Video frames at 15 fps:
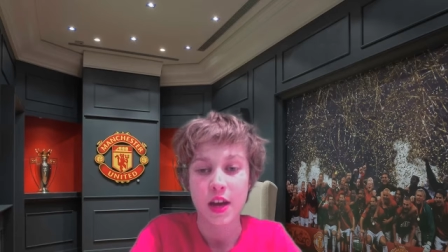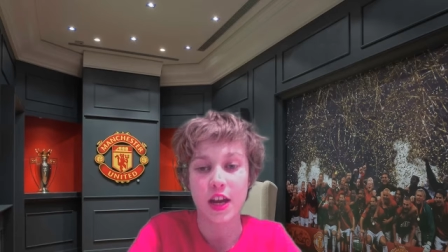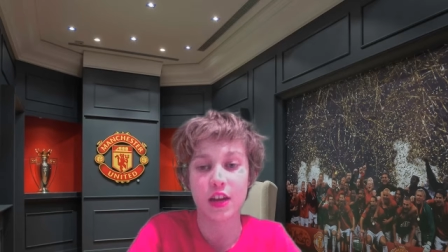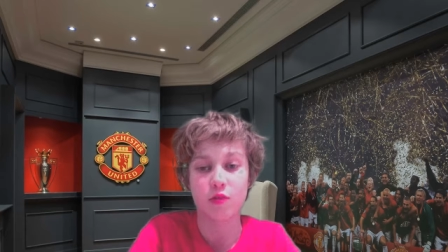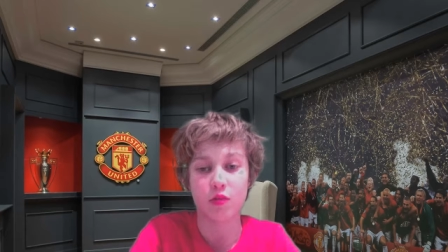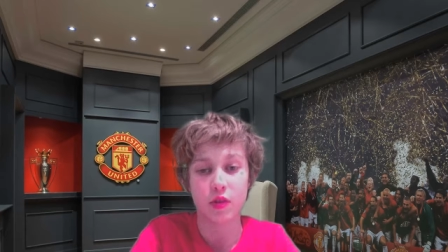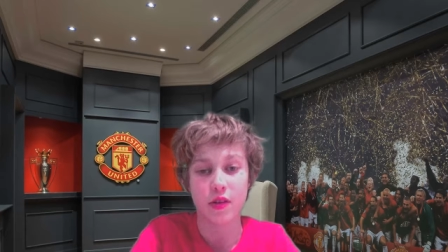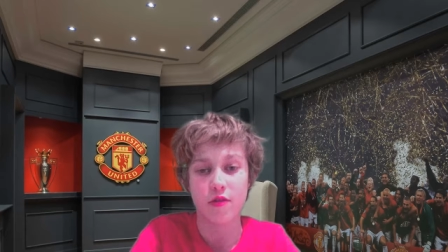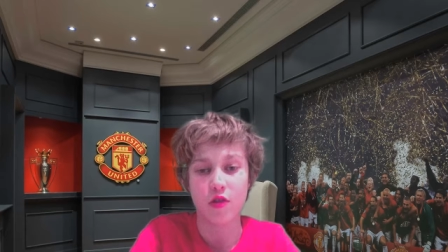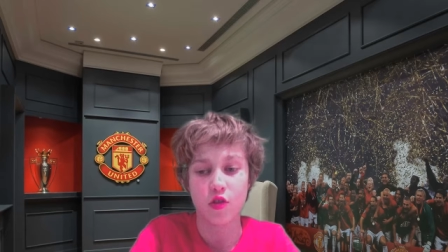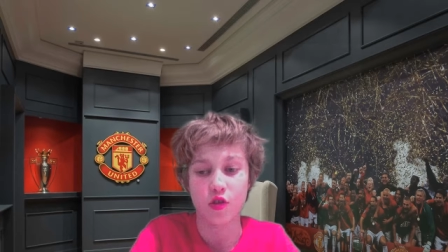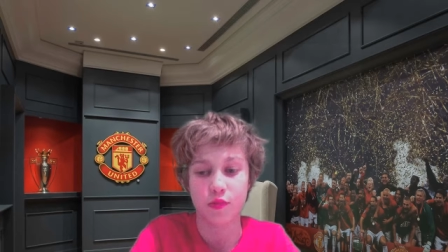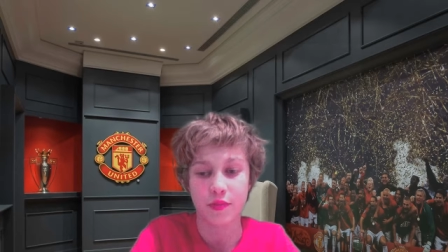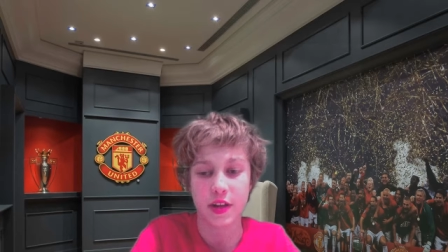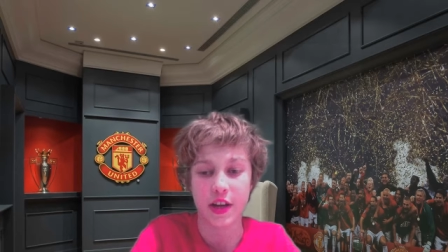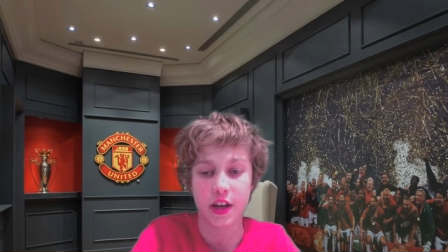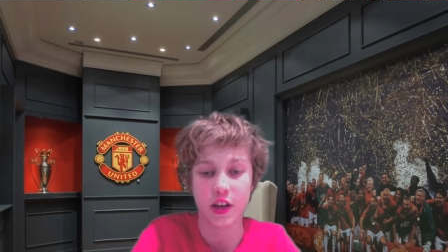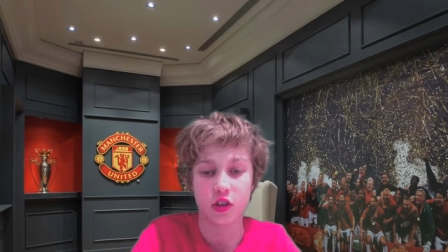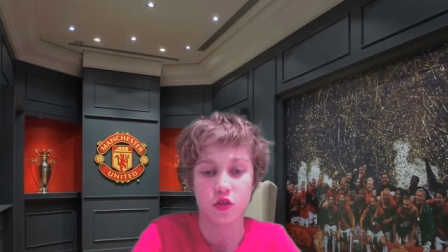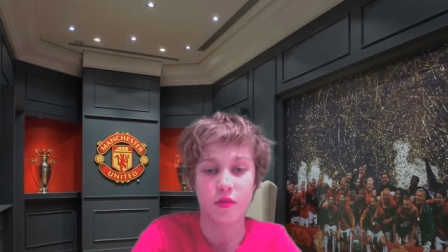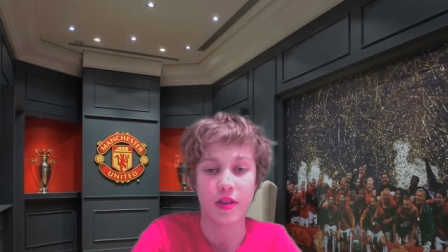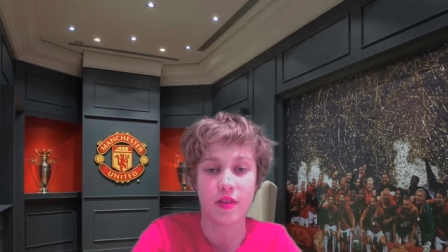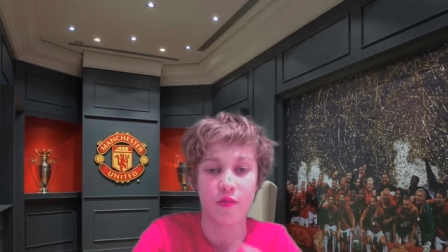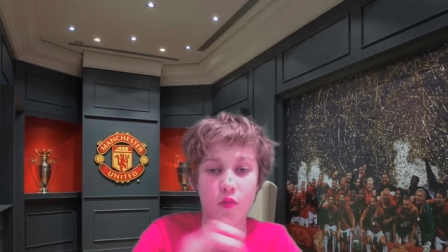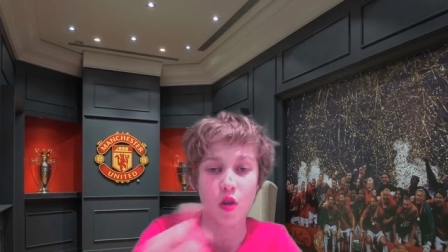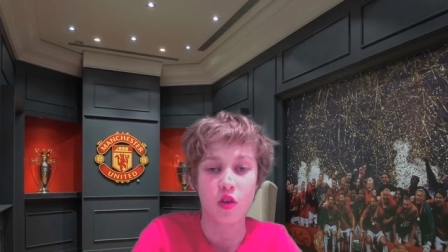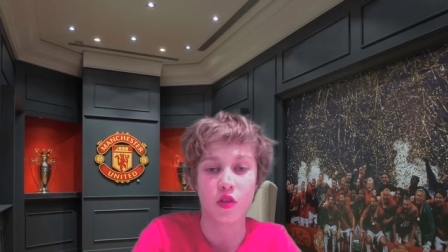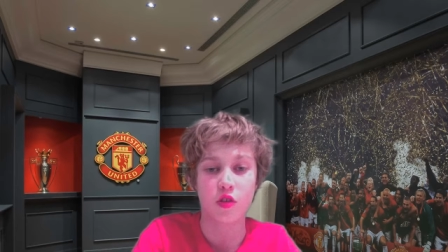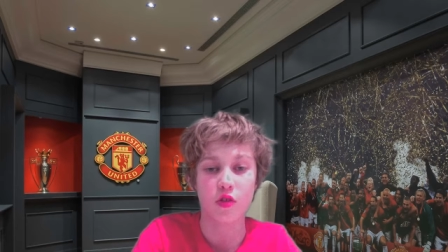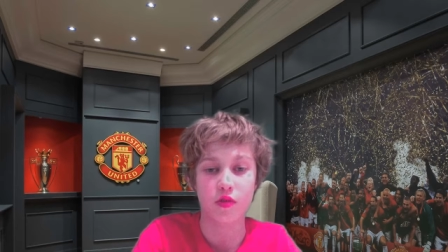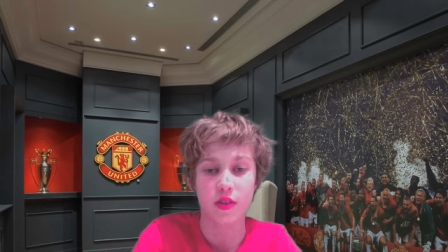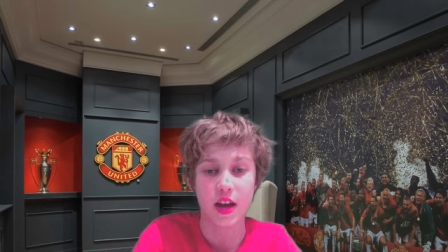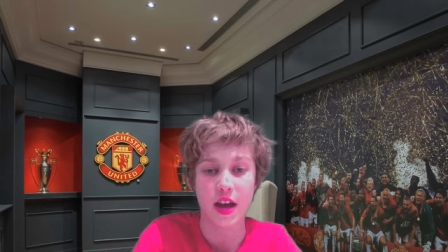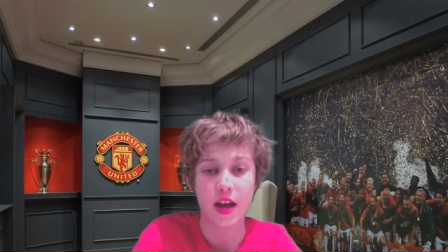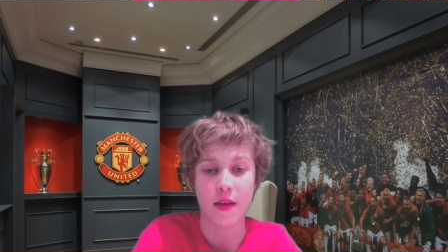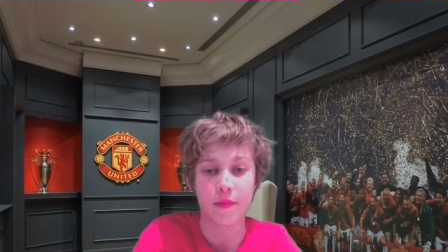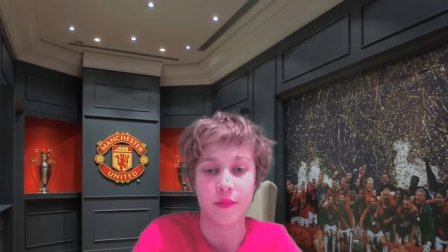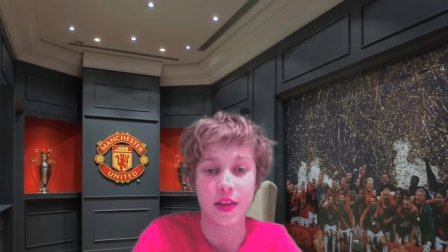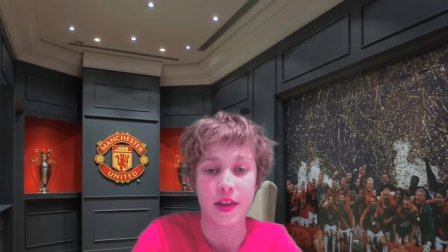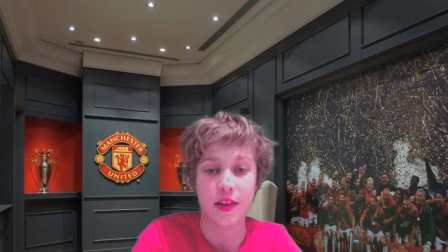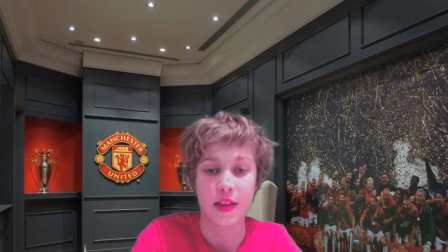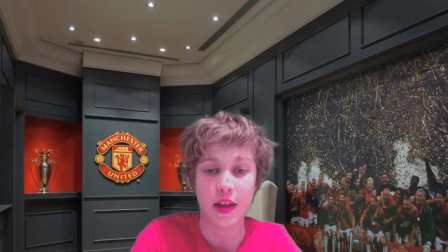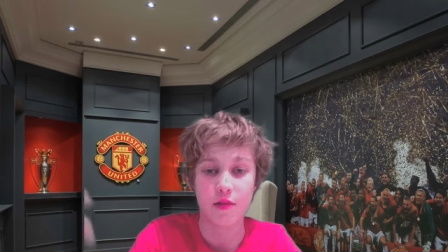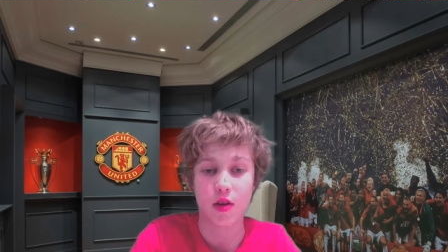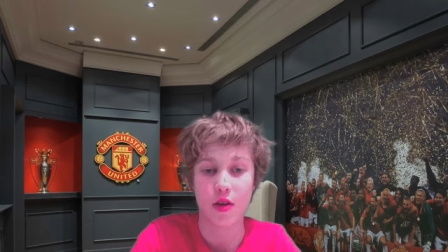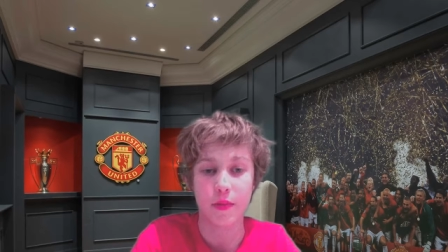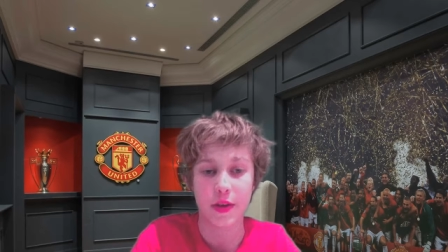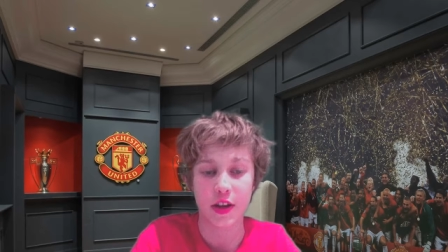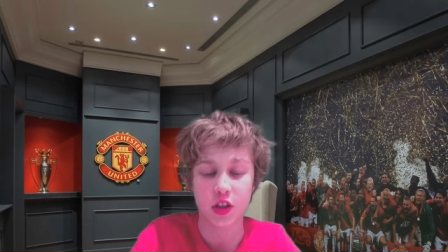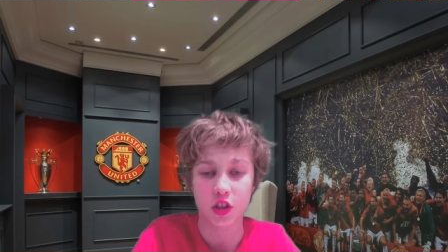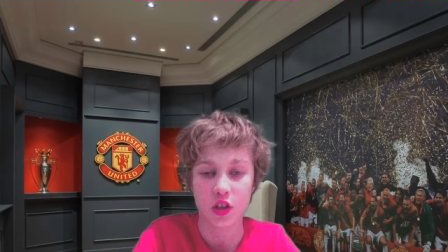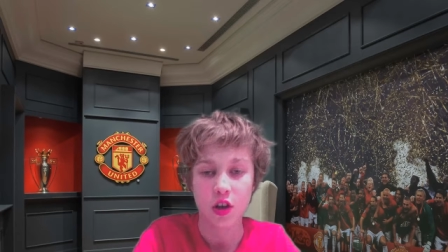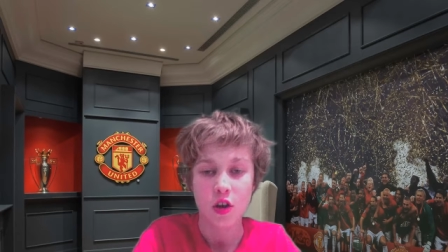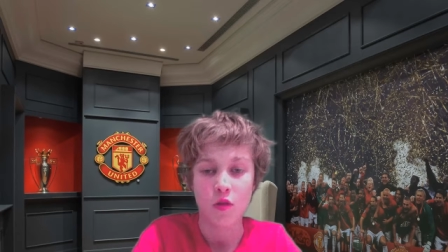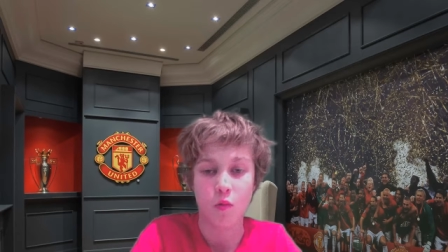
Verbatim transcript: he's one of those players who have one good game, then they're rubbish.